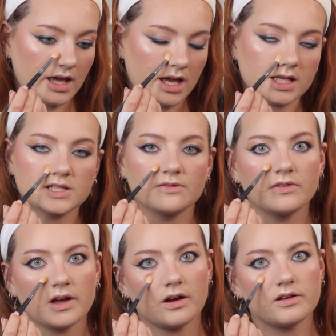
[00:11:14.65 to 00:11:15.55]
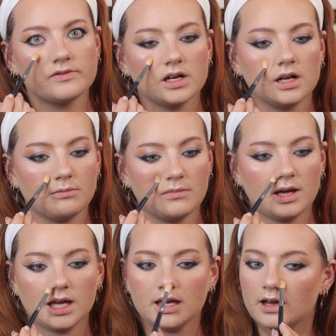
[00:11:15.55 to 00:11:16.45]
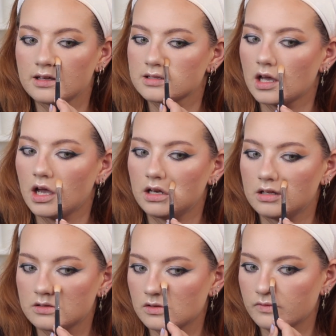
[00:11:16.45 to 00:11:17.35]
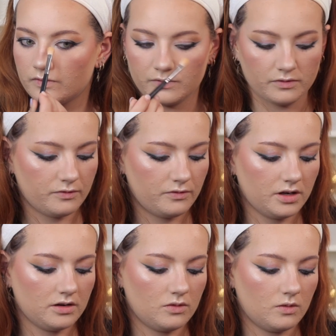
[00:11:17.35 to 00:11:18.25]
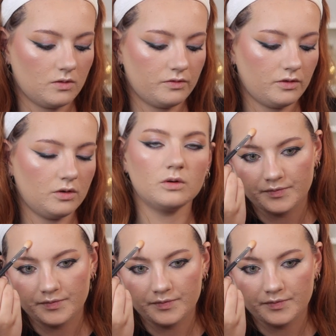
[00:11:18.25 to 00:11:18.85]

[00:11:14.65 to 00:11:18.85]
It's very muggy outside. It's freaking awful.